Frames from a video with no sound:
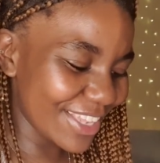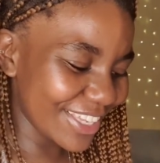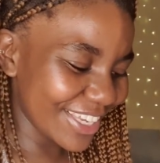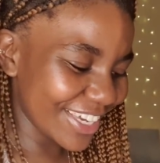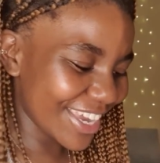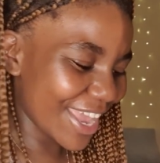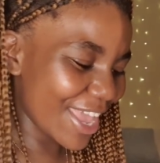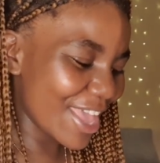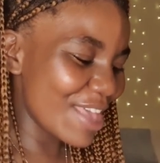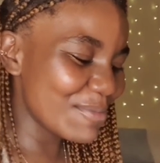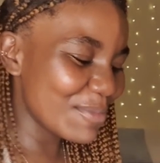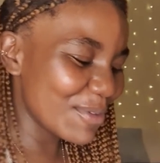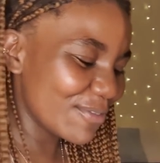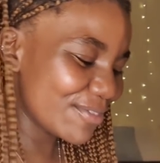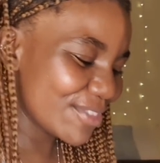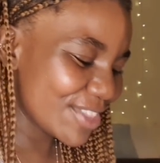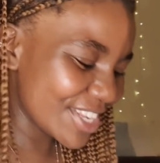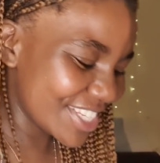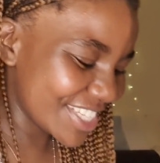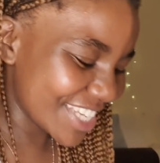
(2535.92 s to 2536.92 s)
like hymn
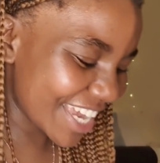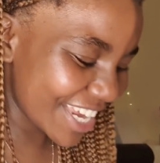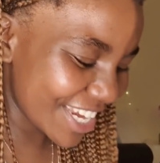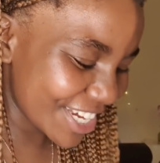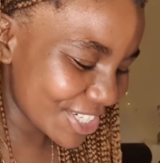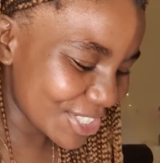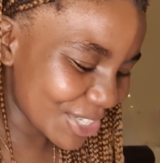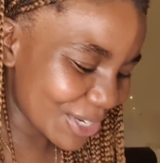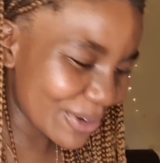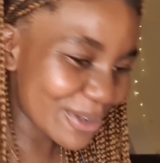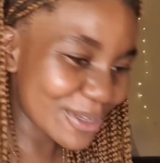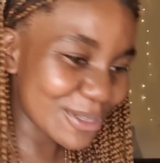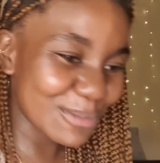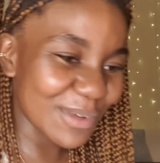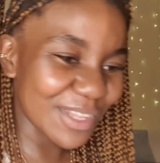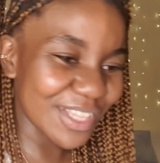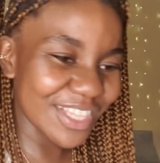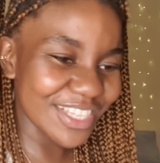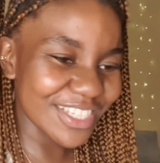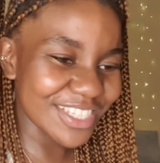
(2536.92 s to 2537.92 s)
of the day jokes,
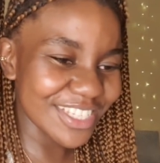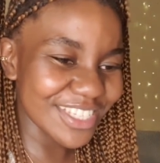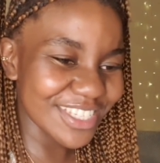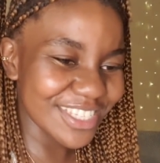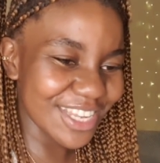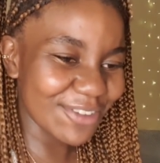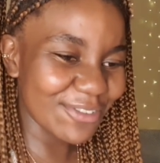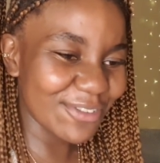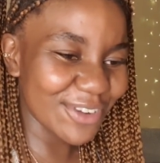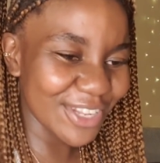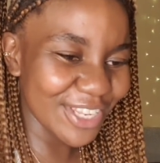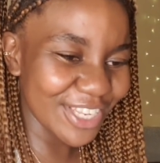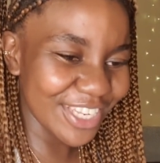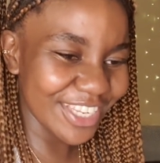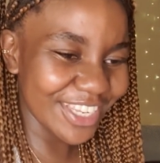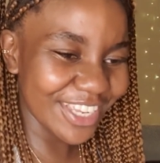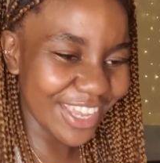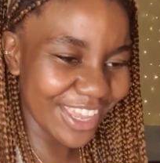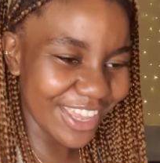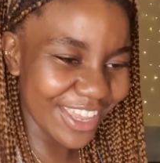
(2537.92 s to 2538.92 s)
but this is
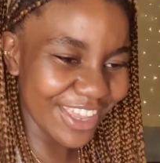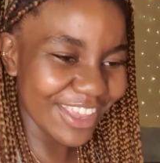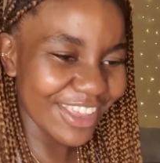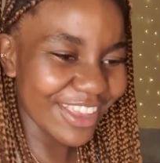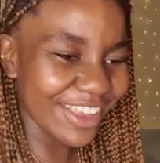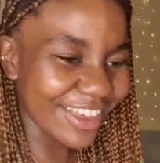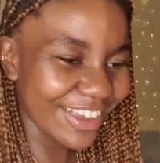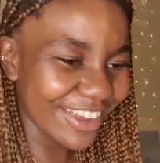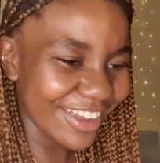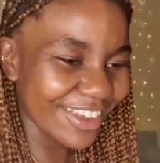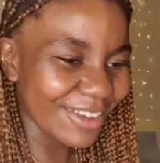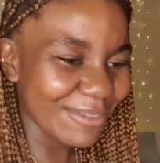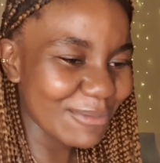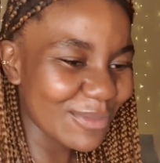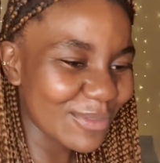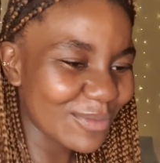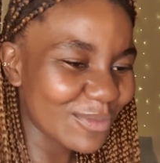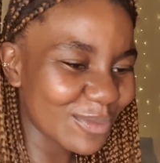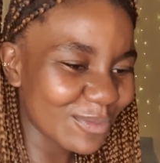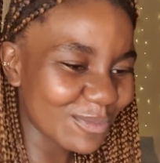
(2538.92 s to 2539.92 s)
definitely a
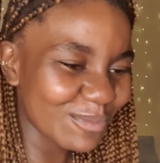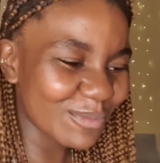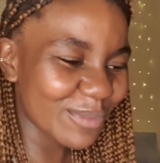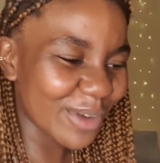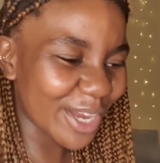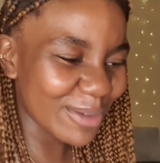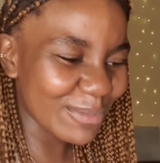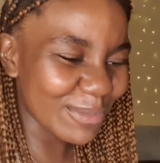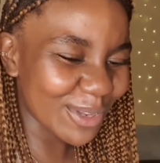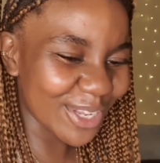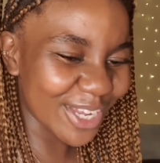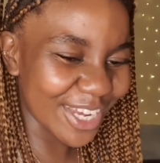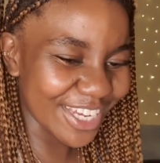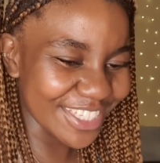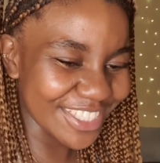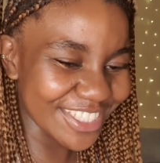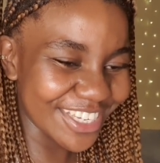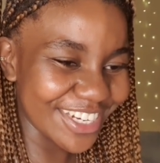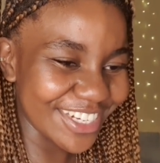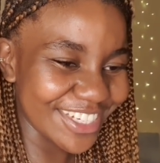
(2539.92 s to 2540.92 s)
Bible
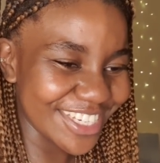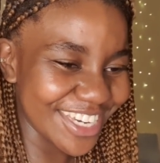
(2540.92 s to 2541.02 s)
esque